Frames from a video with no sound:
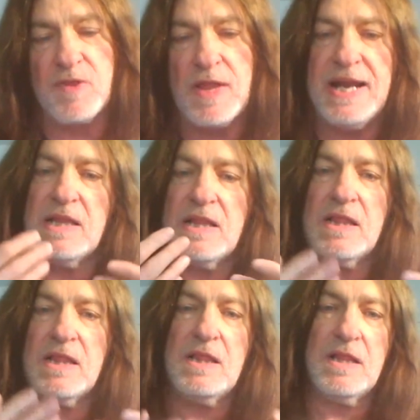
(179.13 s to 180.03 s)
Let it
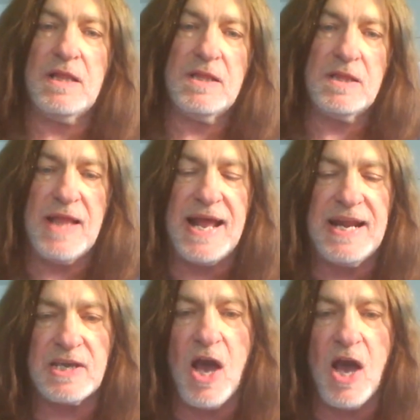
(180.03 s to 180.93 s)
let
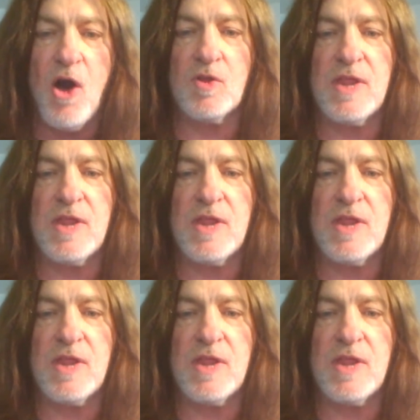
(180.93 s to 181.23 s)
it go.